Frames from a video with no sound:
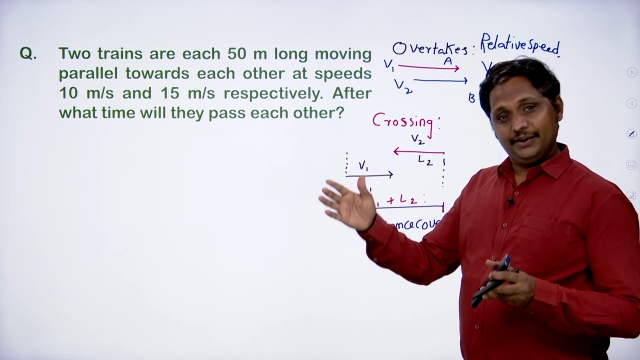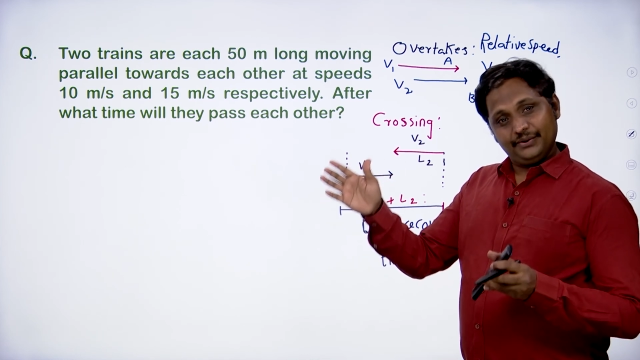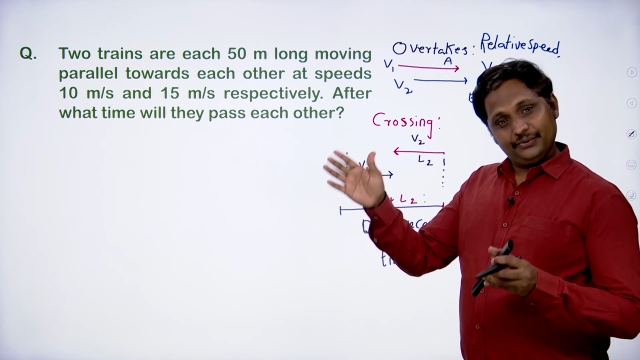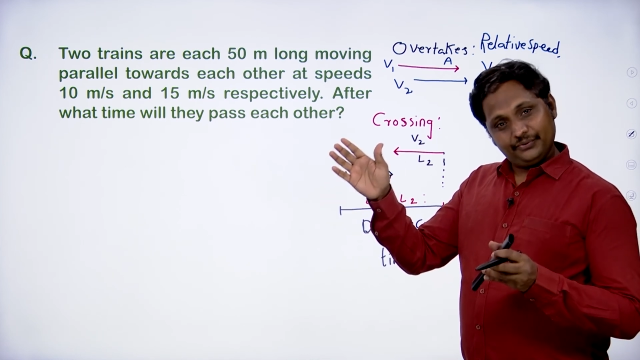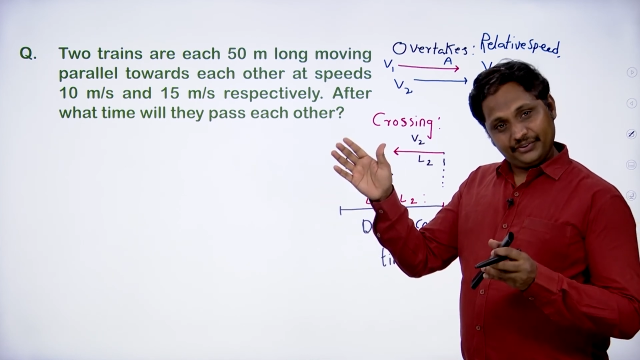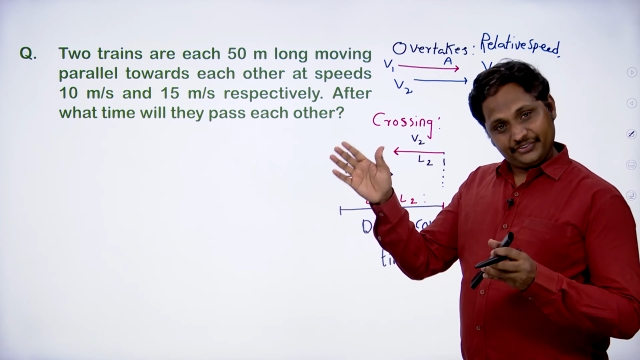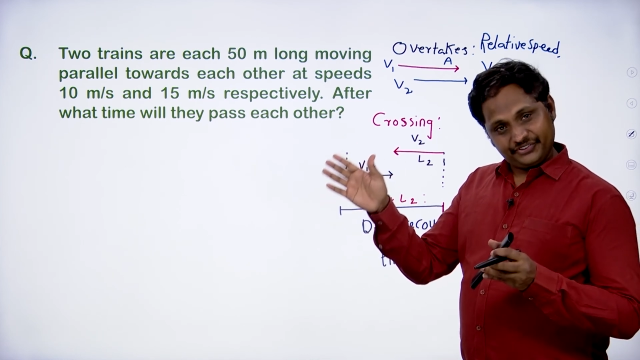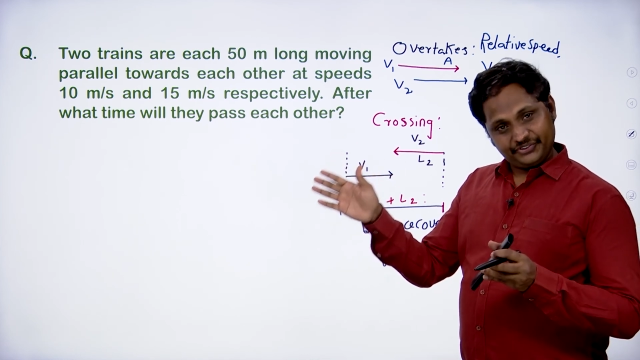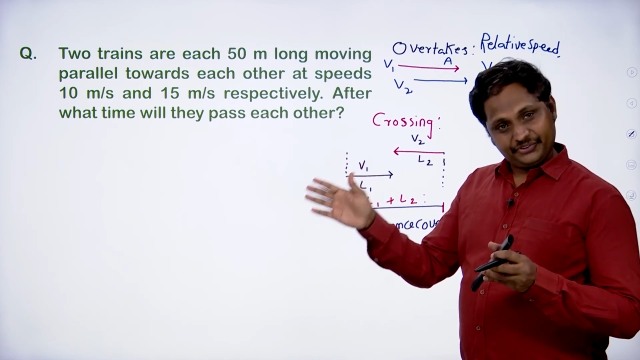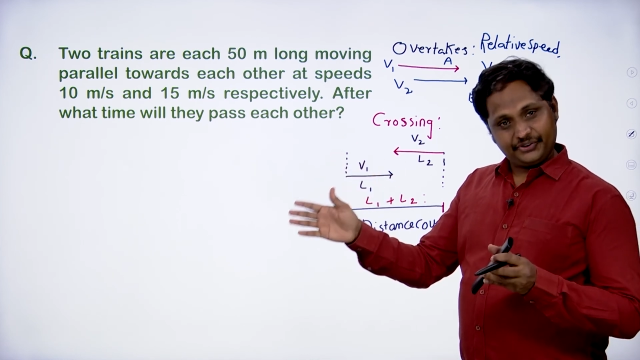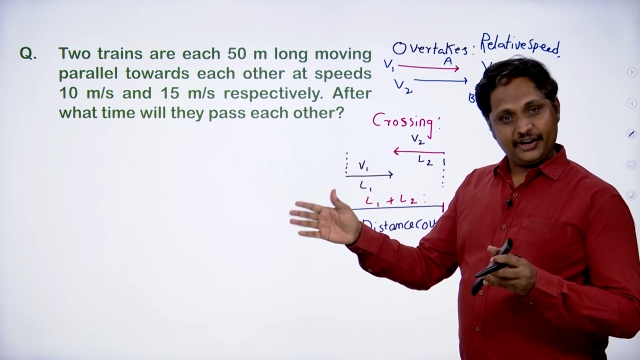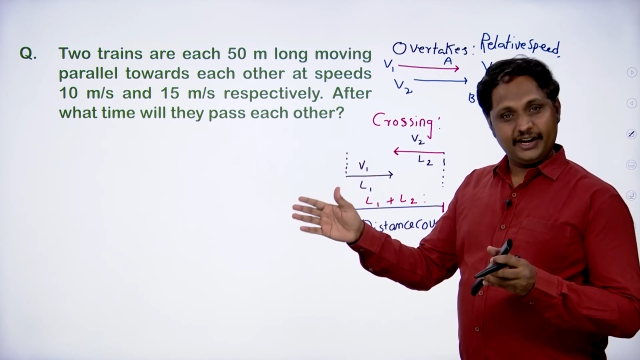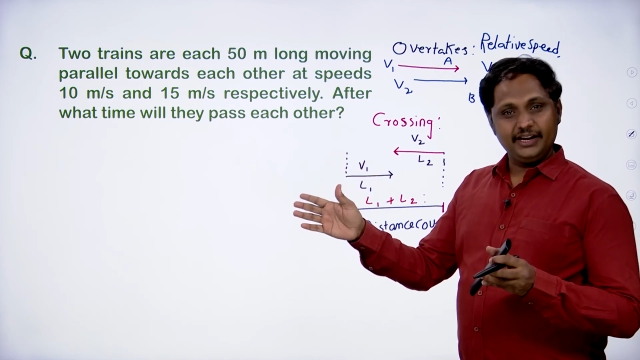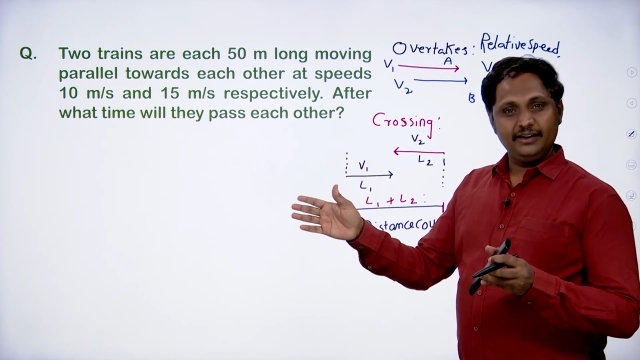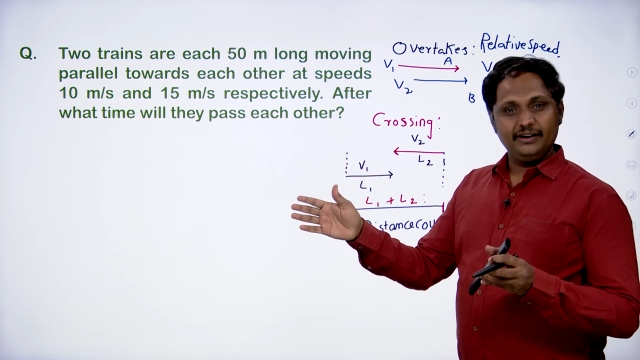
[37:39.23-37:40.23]
first
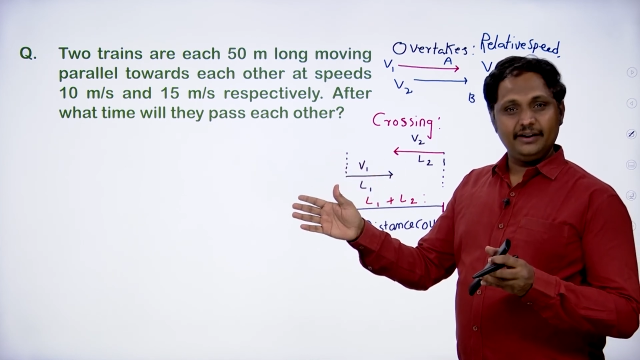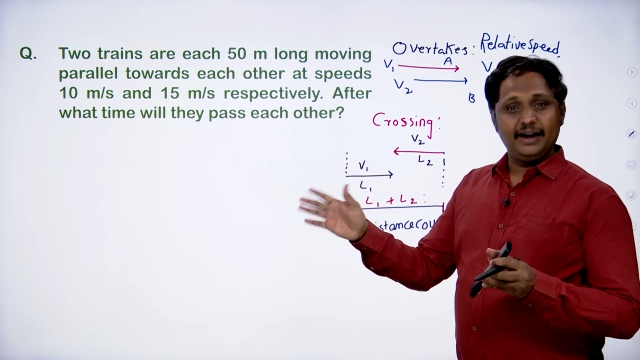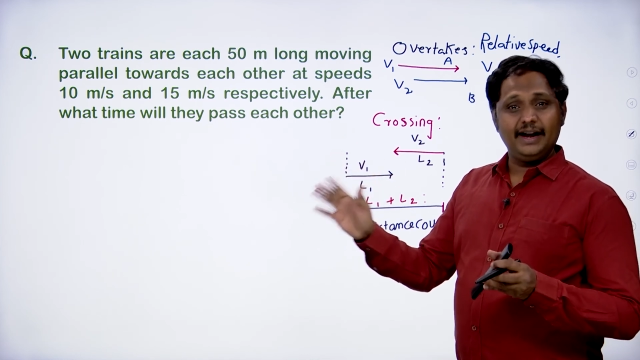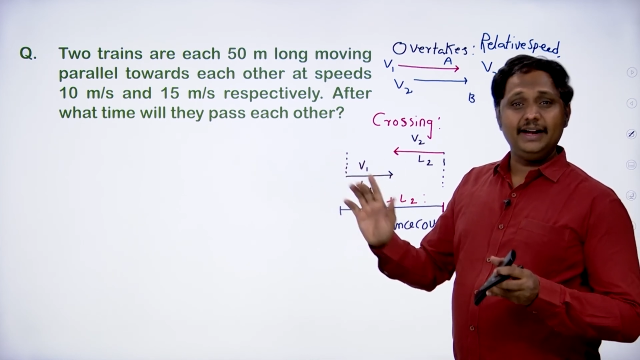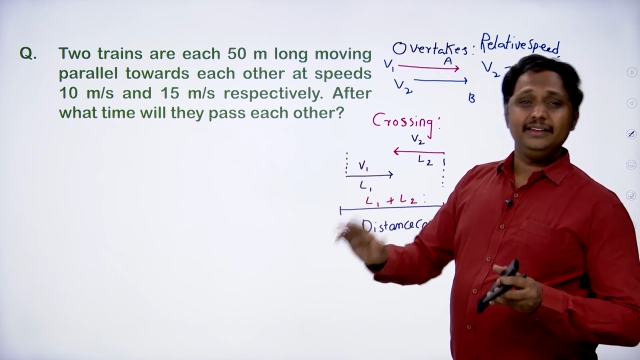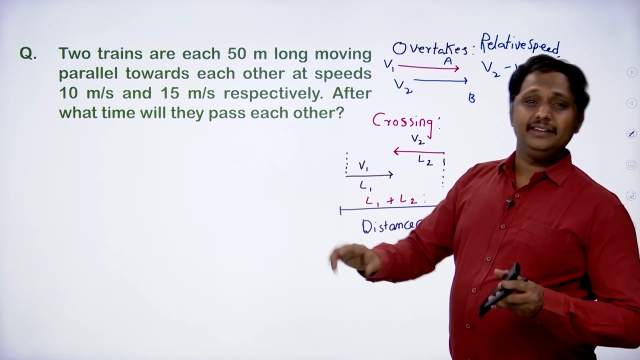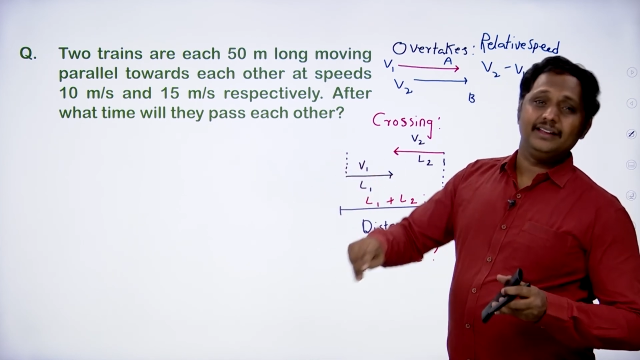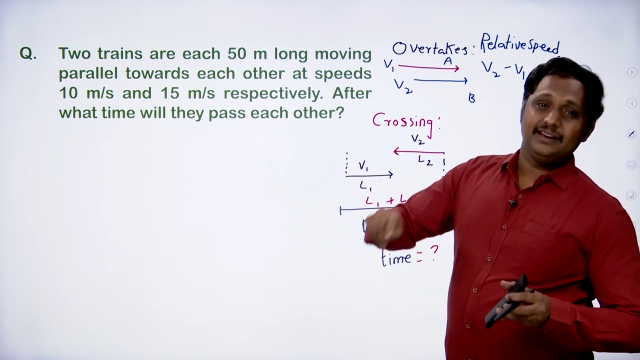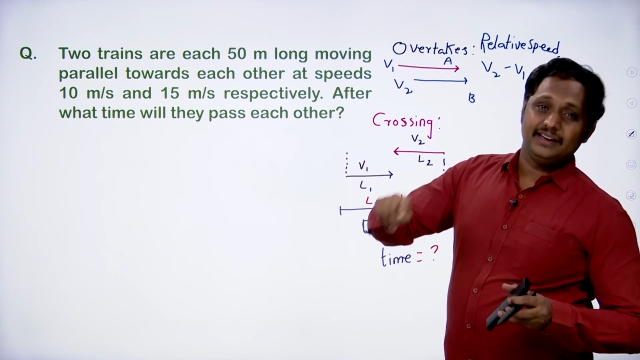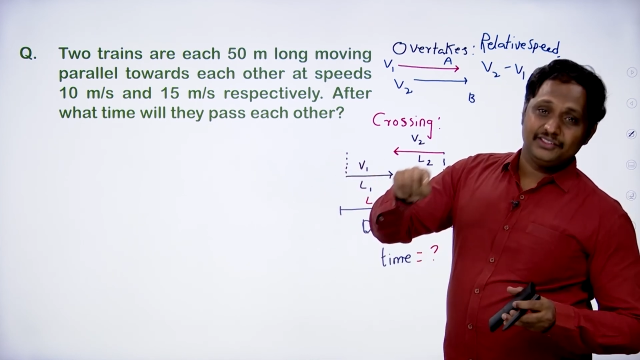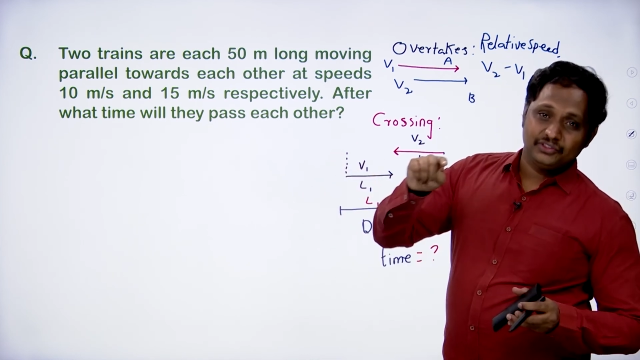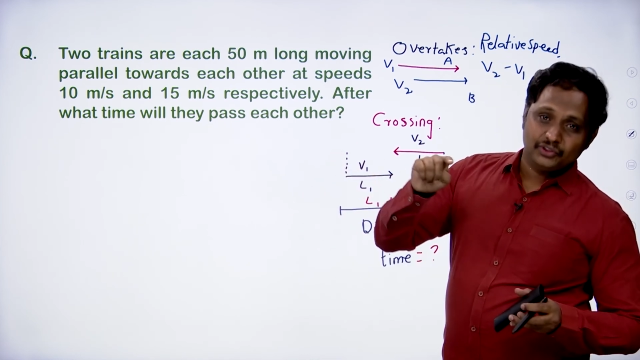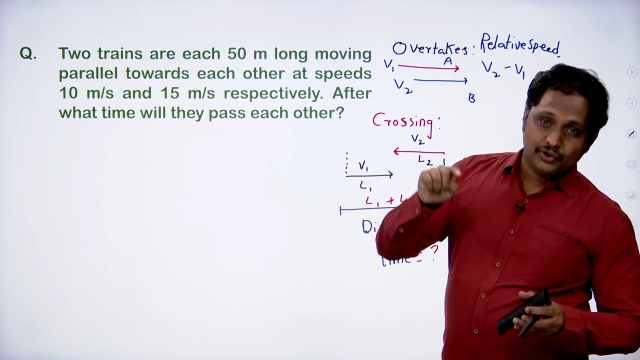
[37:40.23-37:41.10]
train and the length